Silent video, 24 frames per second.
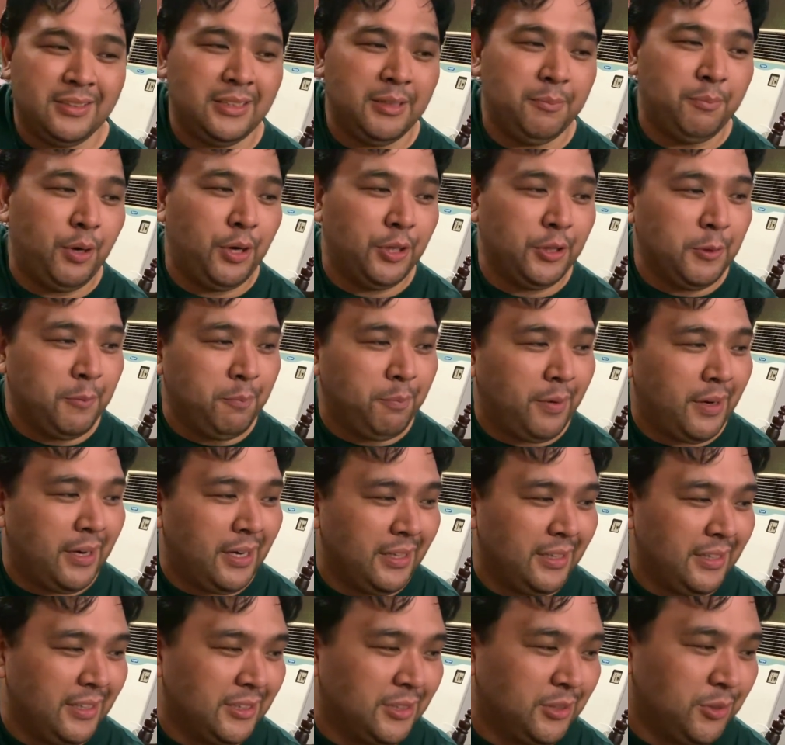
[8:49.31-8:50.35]
The bottom
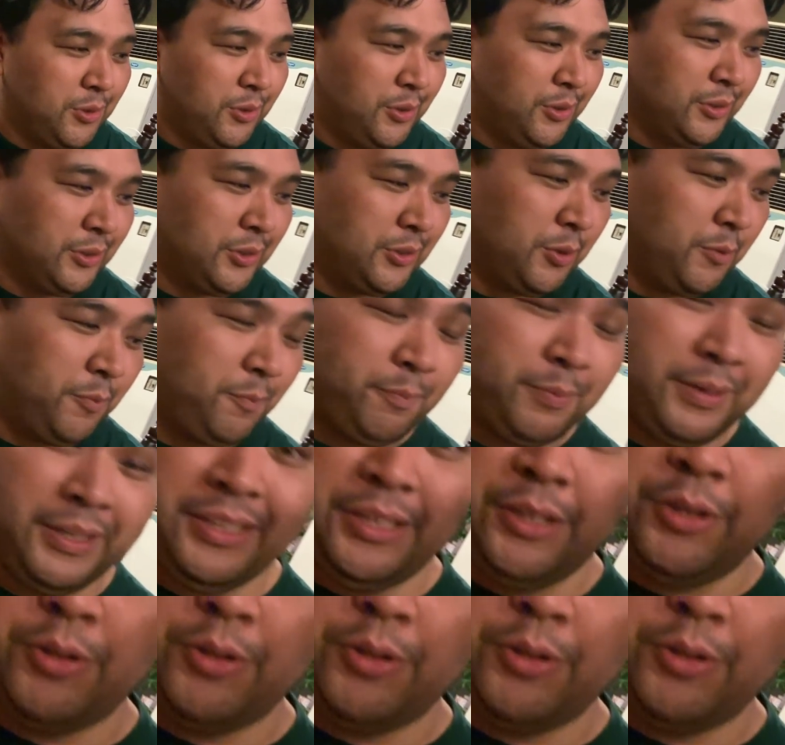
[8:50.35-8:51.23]
part is also pretty